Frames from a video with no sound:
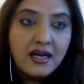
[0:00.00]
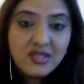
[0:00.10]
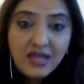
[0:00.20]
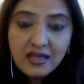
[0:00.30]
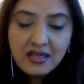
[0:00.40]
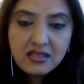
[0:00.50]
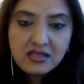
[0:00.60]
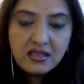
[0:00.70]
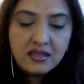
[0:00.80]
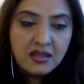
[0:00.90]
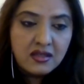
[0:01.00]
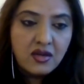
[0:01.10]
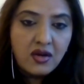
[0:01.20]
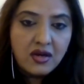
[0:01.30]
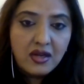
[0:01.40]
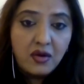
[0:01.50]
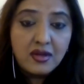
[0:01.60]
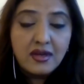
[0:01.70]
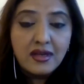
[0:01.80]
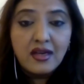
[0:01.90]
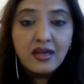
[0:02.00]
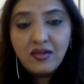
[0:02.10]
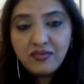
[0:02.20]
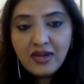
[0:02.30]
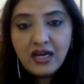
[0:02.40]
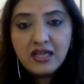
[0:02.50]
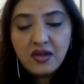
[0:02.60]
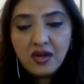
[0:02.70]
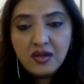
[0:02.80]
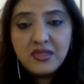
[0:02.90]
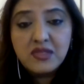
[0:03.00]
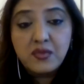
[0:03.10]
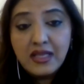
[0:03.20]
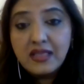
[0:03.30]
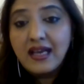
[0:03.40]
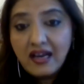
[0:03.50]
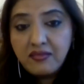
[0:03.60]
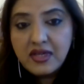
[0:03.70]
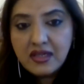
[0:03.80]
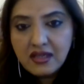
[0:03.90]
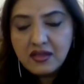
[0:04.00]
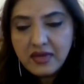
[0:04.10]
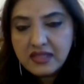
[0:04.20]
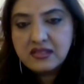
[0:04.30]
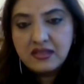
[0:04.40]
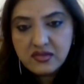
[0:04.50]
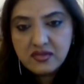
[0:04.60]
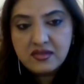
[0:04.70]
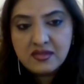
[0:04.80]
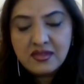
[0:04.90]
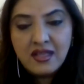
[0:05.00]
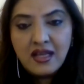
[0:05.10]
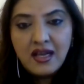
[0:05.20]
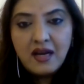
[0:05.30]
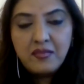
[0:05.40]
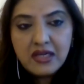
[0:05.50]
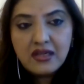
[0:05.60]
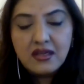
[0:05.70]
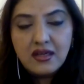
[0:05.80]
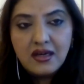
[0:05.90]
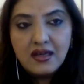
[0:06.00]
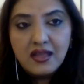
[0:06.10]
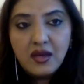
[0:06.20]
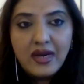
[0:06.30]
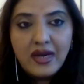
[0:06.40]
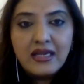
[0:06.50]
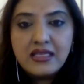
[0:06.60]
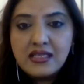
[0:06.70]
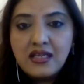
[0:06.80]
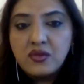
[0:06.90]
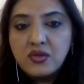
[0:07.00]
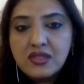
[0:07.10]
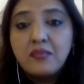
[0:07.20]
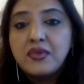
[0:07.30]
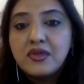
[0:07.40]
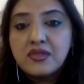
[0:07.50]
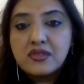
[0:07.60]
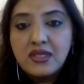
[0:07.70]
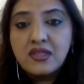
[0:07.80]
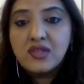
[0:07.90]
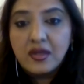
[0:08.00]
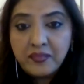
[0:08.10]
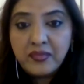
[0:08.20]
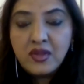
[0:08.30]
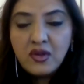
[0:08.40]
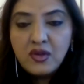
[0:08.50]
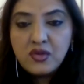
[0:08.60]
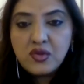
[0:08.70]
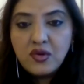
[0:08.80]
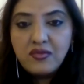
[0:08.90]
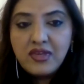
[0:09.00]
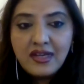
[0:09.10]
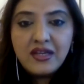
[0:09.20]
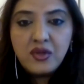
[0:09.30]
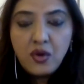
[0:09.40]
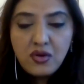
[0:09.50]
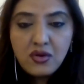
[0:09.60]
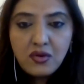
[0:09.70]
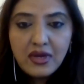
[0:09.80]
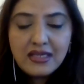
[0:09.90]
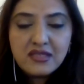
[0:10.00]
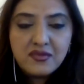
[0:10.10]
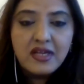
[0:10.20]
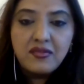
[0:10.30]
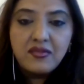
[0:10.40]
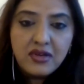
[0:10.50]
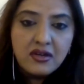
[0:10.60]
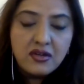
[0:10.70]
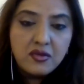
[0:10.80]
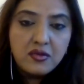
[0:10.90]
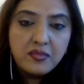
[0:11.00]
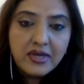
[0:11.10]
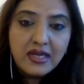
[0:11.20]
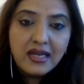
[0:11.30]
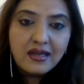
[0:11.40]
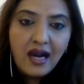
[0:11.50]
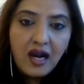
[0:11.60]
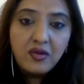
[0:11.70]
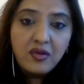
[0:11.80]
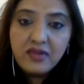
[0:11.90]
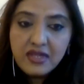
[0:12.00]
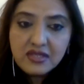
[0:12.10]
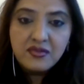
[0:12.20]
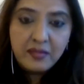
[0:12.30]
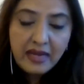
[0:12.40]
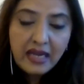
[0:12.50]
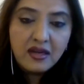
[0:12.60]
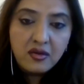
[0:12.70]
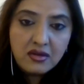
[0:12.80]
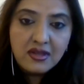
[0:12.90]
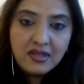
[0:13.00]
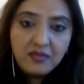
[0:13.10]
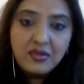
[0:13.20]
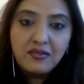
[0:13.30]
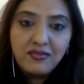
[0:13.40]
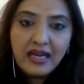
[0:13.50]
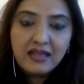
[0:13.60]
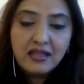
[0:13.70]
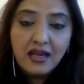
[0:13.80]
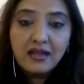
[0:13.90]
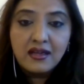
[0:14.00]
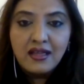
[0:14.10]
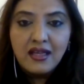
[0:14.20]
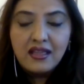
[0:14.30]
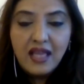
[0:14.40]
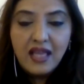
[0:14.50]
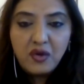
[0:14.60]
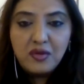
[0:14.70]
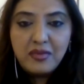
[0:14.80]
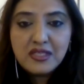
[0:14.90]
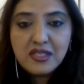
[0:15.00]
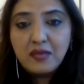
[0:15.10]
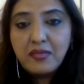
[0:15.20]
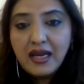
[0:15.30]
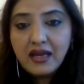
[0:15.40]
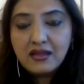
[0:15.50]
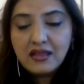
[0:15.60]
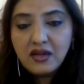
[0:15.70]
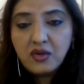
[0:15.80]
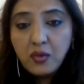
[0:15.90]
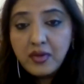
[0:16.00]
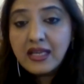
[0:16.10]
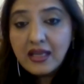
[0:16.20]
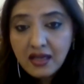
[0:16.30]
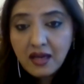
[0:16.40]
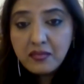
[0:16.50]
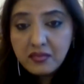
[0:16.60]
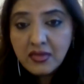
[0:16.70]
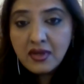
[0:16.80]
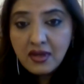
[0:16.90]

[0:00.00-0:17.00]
China has seen another lockdown. A lot of large economies, while they have maintained the vaccinations, but they're quietly seeing those numbers inch up. So we really don't know, and it's very difficult to predict how inflation will pan out, given the fact that there could be a setback that COVID can come